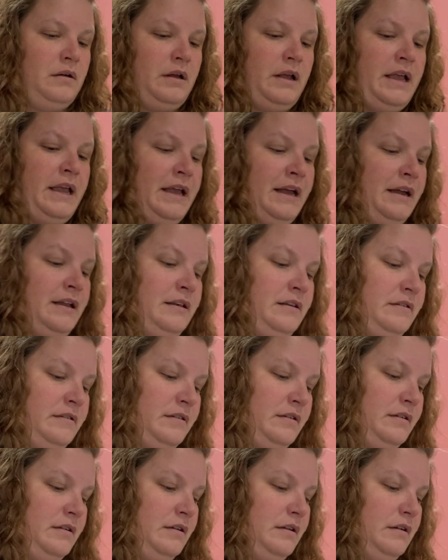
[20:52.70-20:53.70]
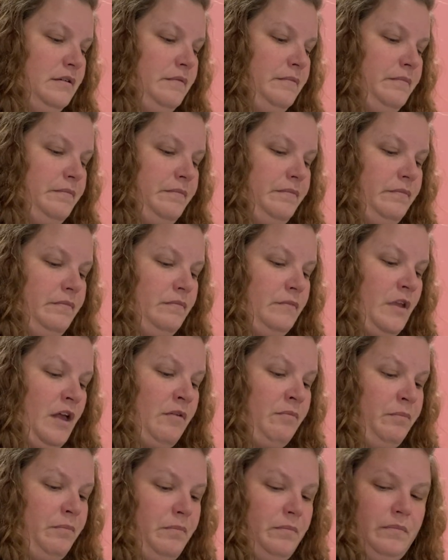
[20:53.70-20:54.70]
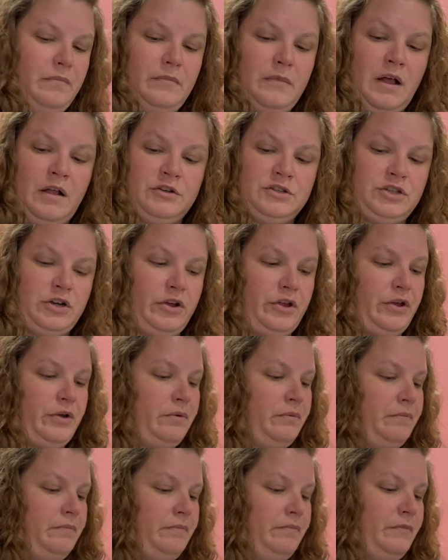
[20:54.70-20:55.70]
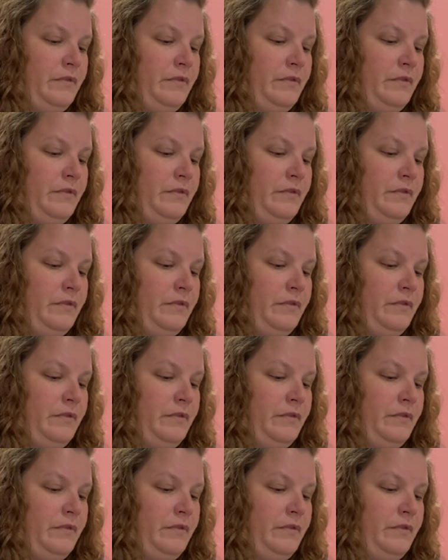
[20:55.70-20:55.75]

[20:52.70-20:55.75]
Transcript: And I'll show you.